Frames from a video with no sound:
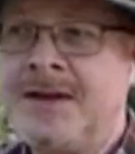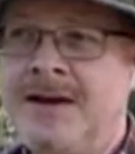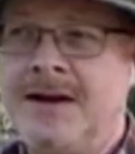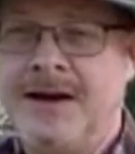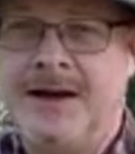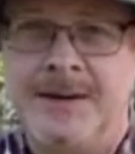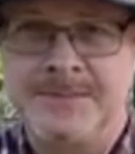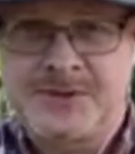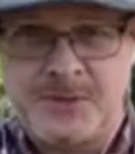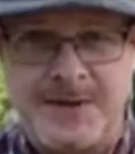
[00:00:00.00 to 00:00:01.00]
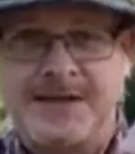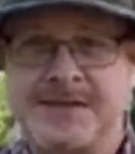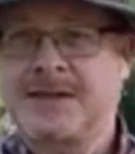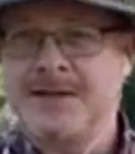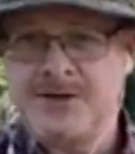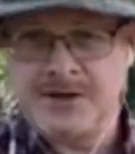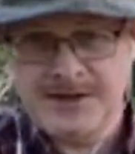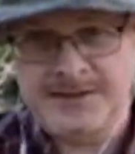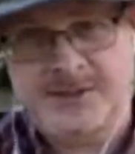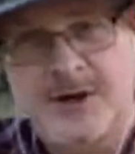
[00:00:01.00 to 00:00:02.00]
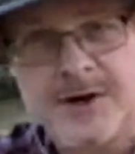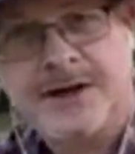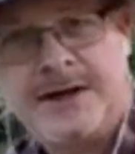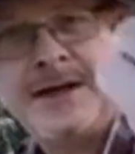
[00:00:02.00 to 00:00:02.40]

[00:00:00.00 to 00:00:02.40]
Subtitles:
to basically, you're gonna target and